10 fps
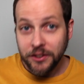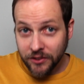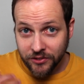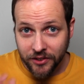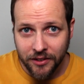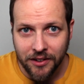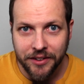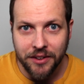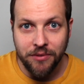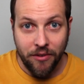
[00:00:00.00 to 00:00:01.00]
is
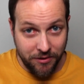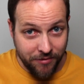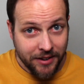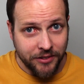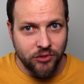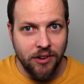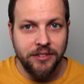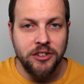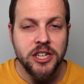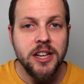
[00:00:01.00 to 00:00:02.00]
certainly a very valid strategy,